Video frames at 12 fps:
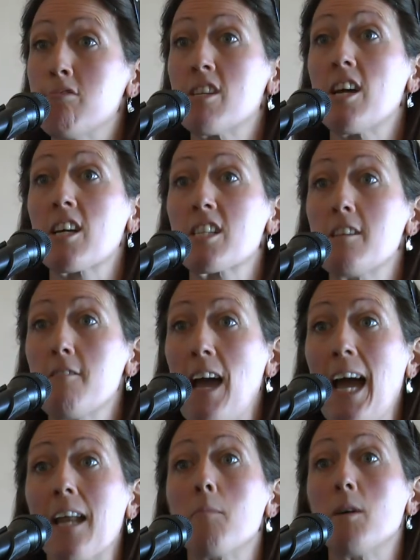productive
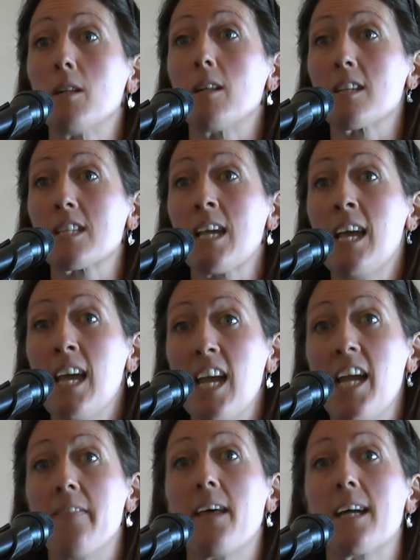animals
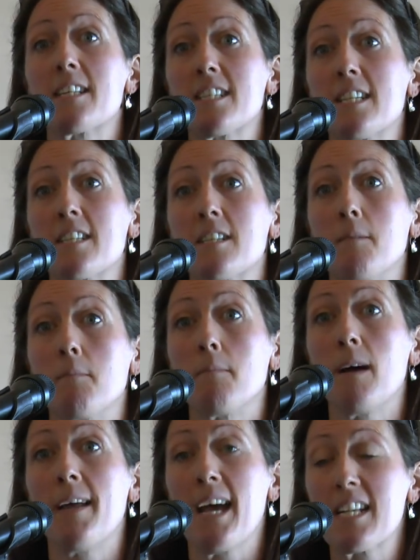in that system.
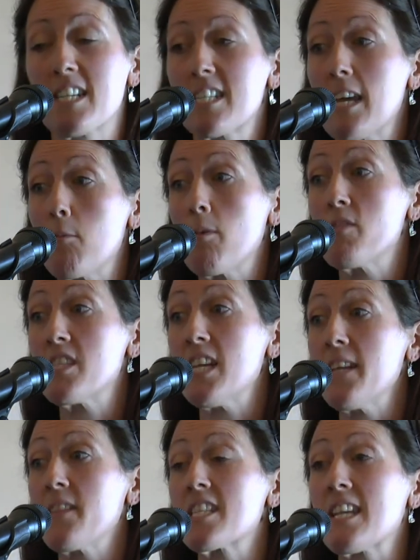And as I say, we've
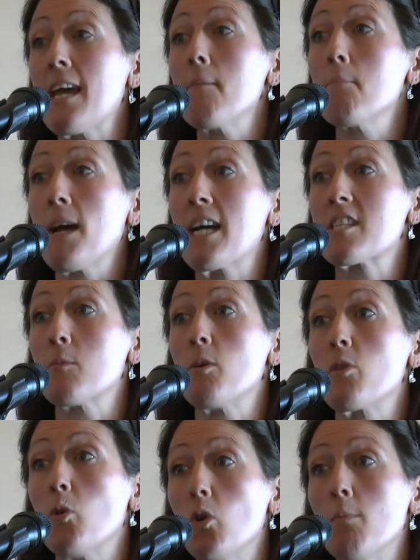seen the same pattern
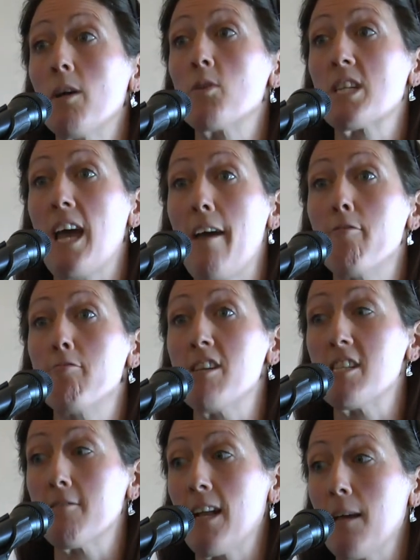with almost
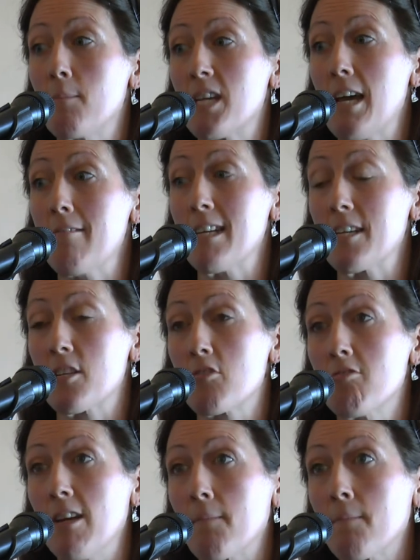every developed dairy
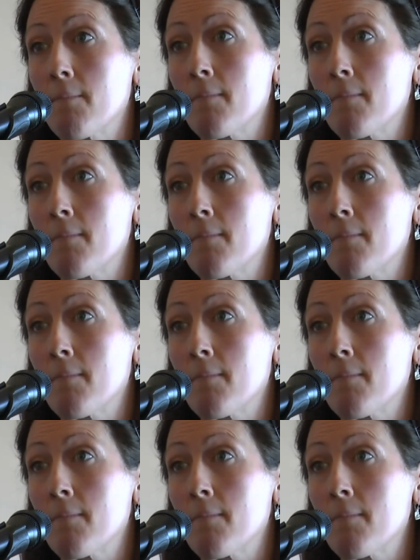industry.